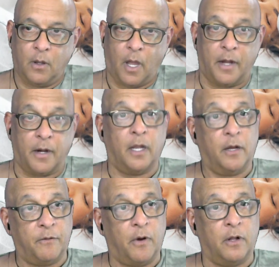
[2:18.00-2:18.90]
And I
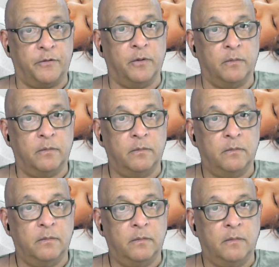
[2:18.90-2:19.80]
love all of you
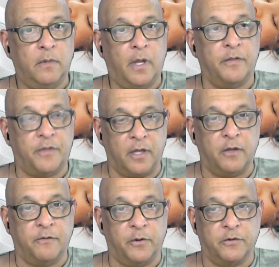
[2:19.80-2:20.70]
and thank
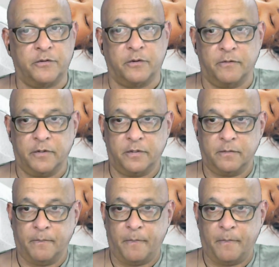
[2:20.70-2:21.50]
you for your service.